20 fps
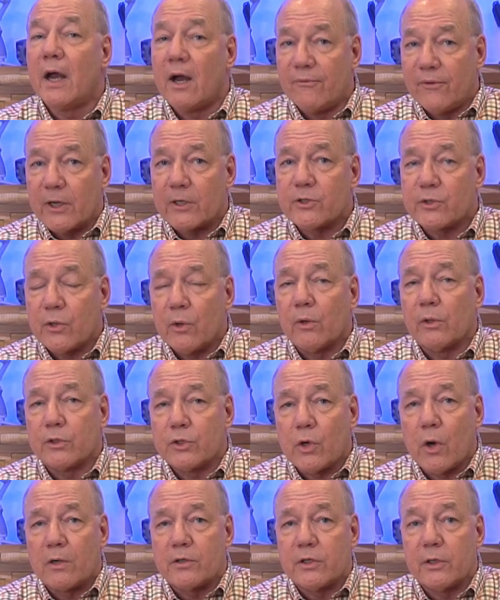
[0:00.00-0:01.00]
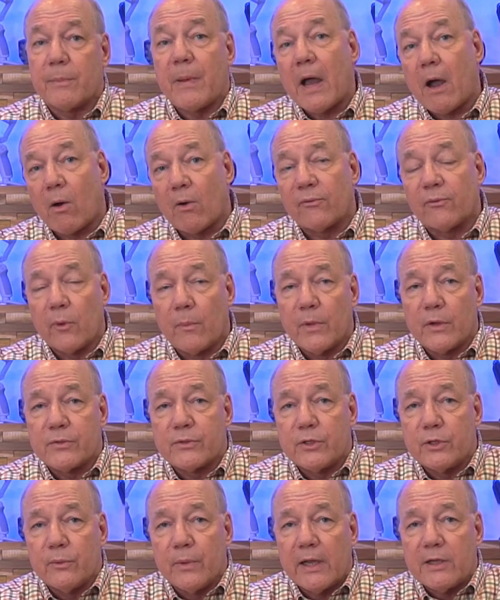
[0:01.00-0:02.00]
of external charging power from those
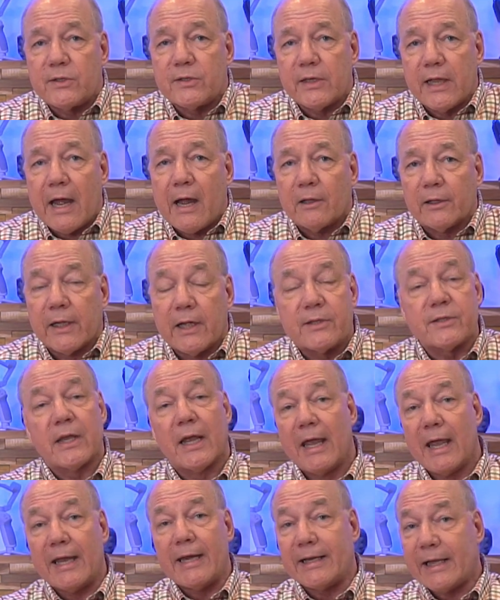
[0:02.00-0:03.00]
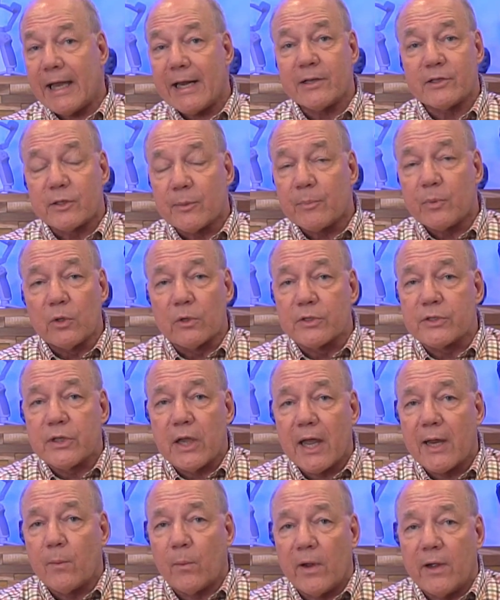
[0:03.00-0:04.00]
two AC outlets, and again, it's a pure
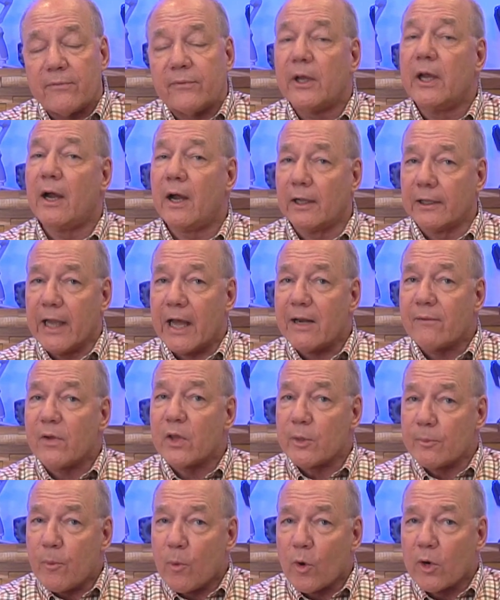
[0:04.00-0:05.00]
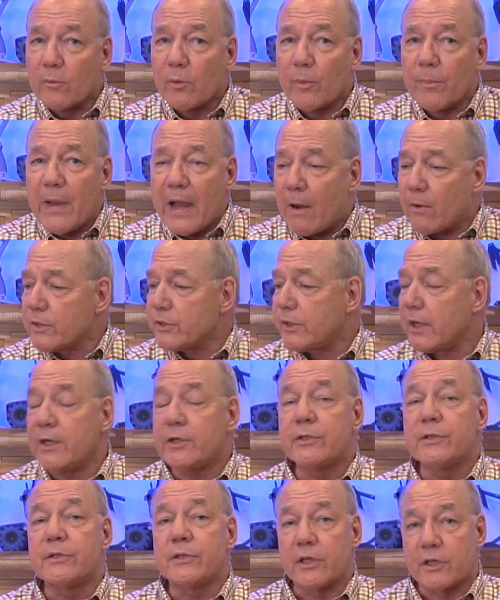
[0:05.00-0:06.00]
sine wave. A lot of other portable power
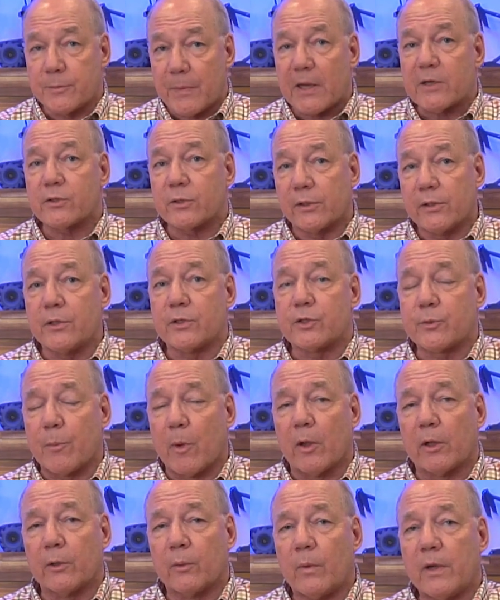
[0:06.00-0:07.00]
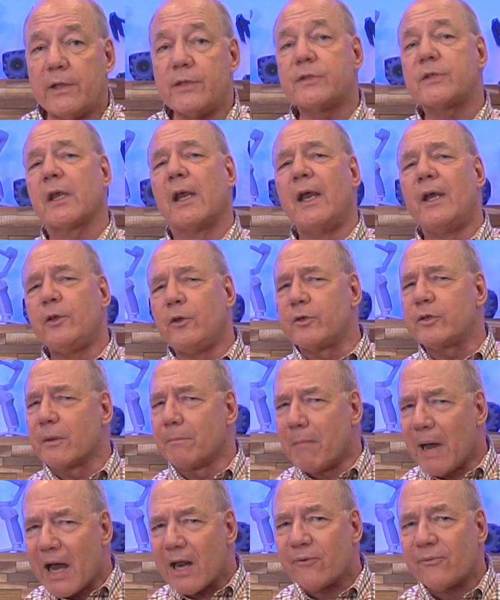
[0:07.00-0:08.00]
stations, especially the smaller ones, use a
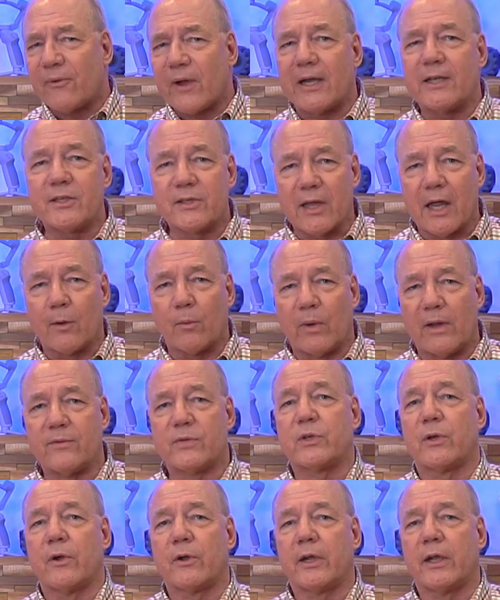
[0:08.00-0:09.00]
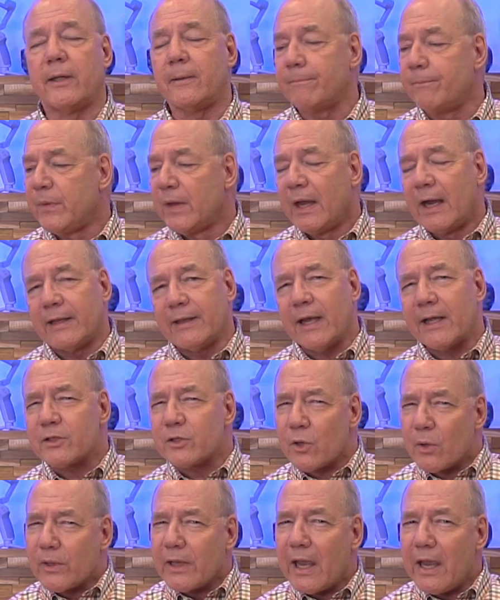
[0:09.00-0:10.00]
modified sine wave circuit, and that's
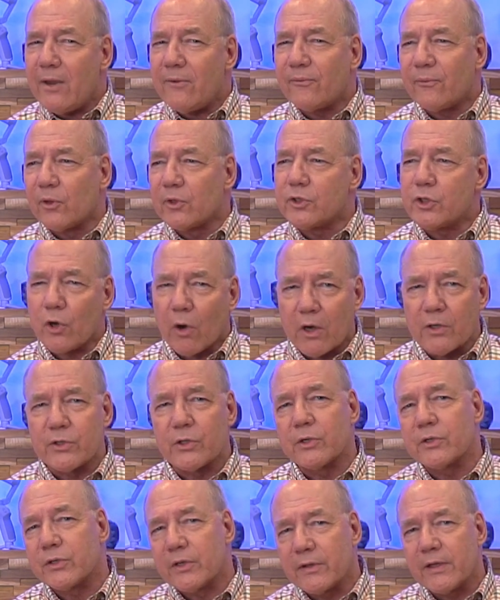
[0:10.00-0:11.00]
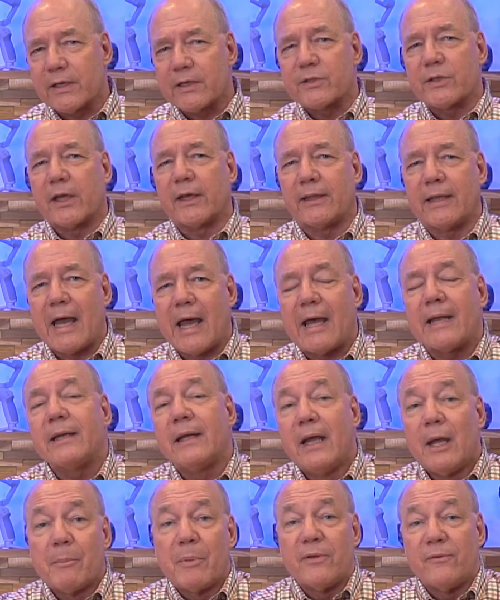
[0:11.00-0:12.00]
okay for chargers and things like that,
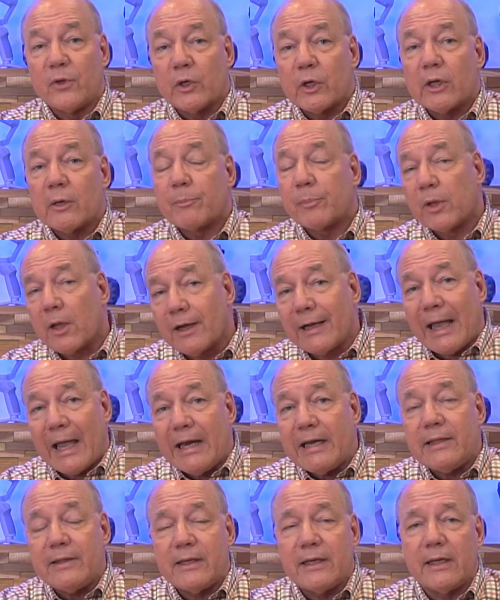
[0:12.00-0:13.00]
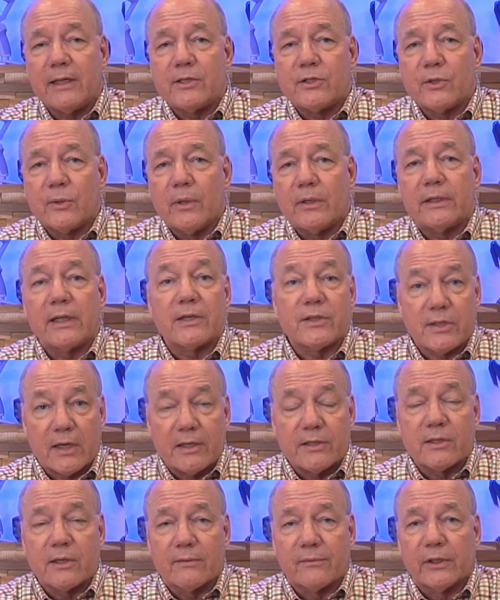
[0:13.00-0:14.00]
but if you're going to plug anything into it that's
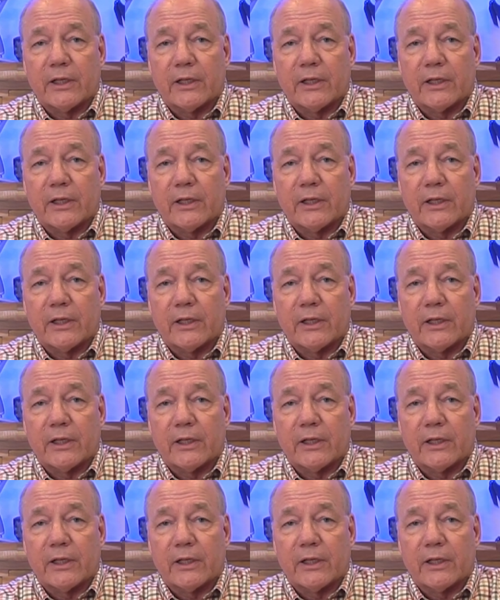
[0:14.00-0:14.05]
sensitive